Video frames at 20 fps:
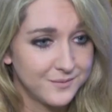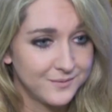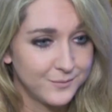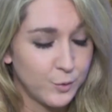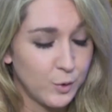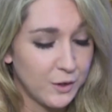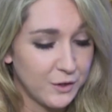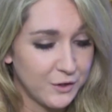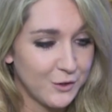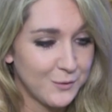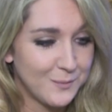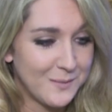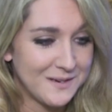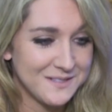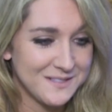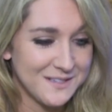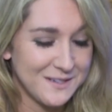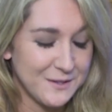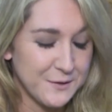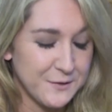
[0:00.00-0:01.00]
working her
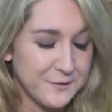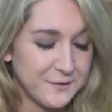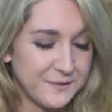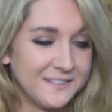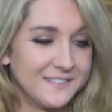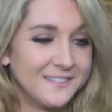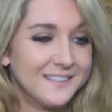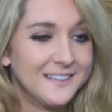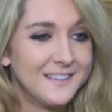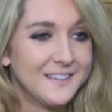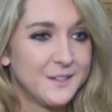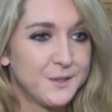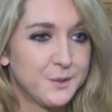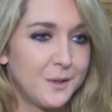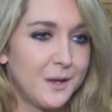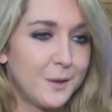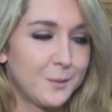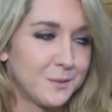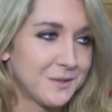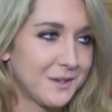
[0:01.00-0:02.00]
myself, and so
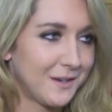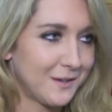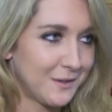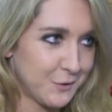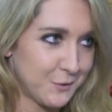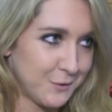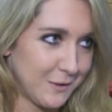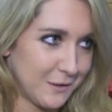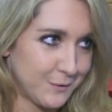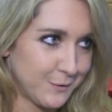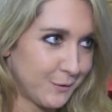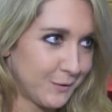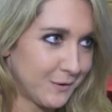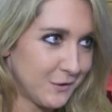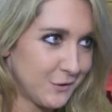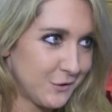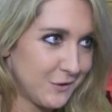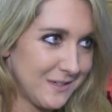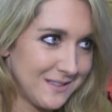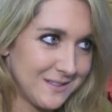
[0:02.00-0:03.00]
that was kind of stressful,
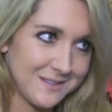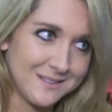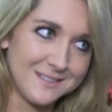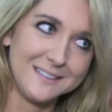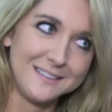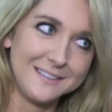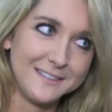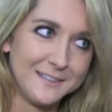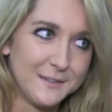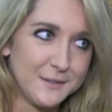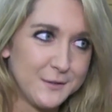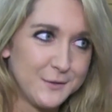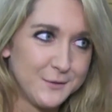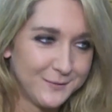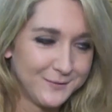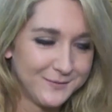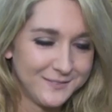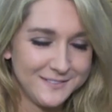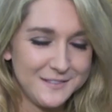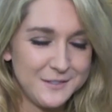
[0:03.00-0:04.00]
because she's
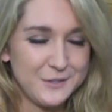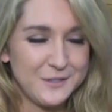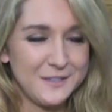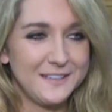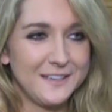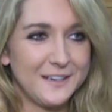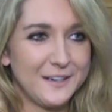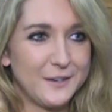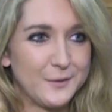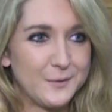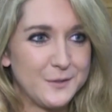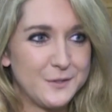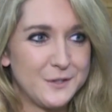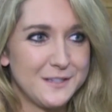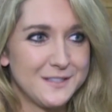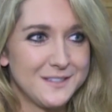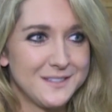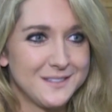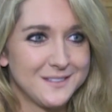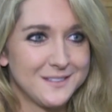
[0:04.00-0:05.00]

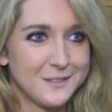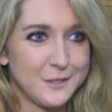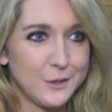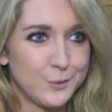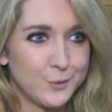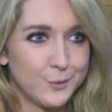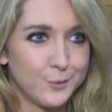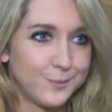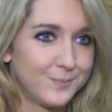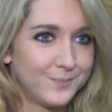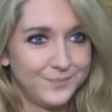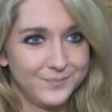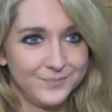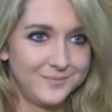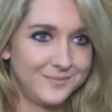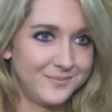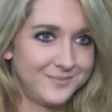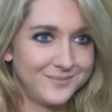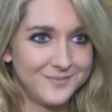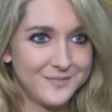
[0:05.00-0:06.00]
so
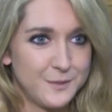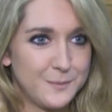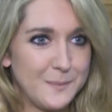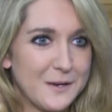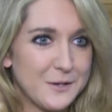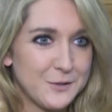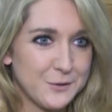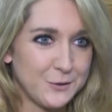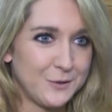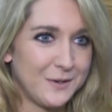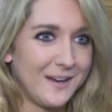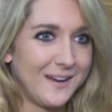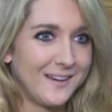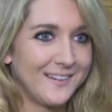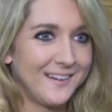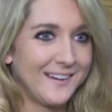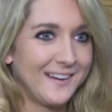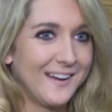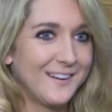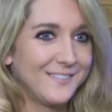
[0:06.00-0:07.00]
special. I
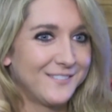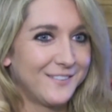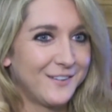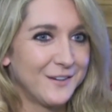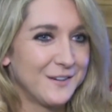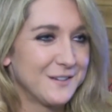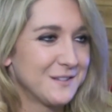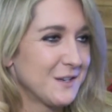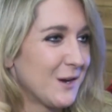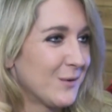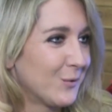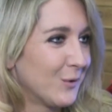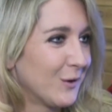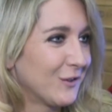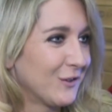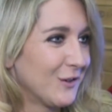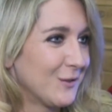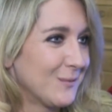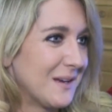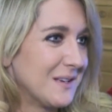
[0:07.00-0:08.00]
have a hard time
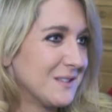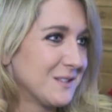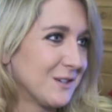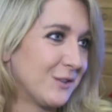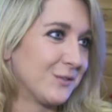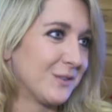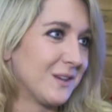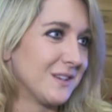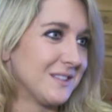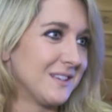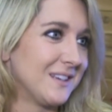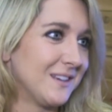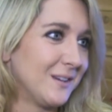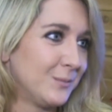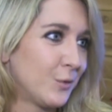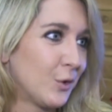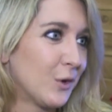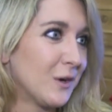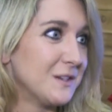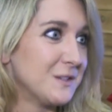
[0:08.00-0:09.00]
working her myself because it
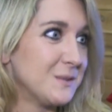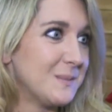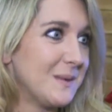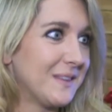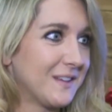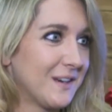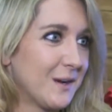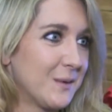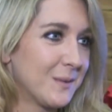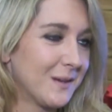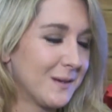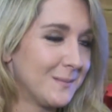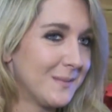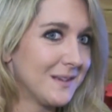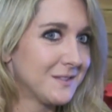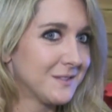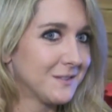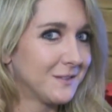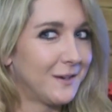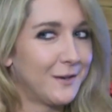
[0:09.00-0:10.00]
worries me that I'm going to
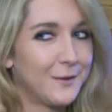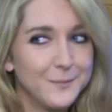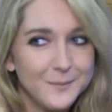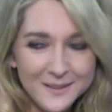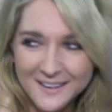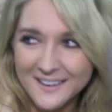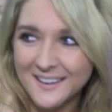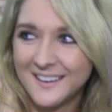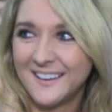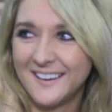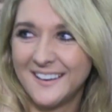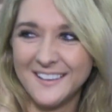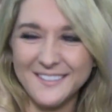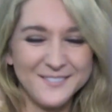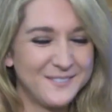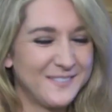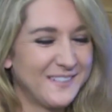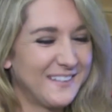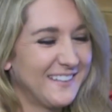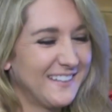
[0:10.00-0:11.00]
mess her up.
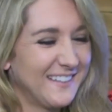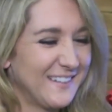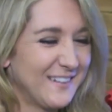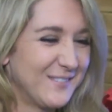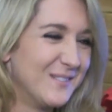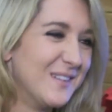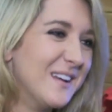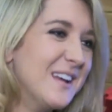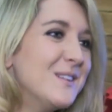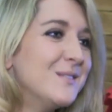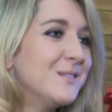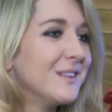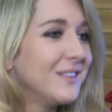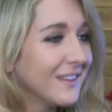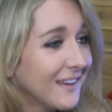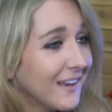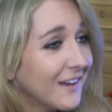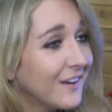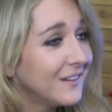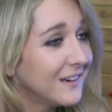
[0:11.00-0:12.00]
But the
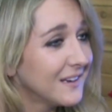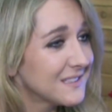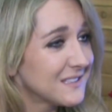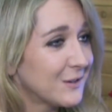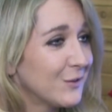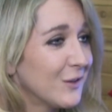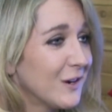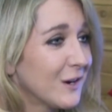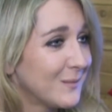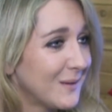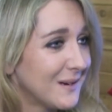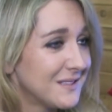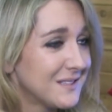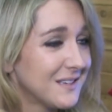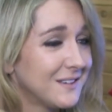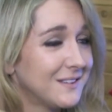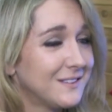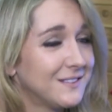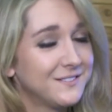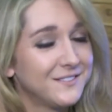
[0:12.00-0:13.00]
geldings I work
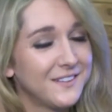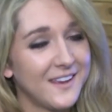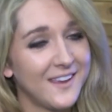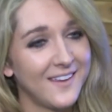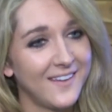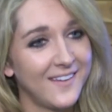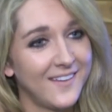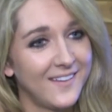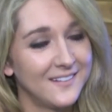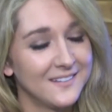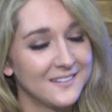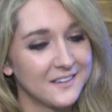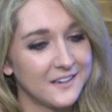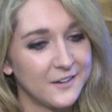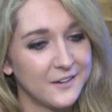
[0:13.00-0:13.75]
myself, and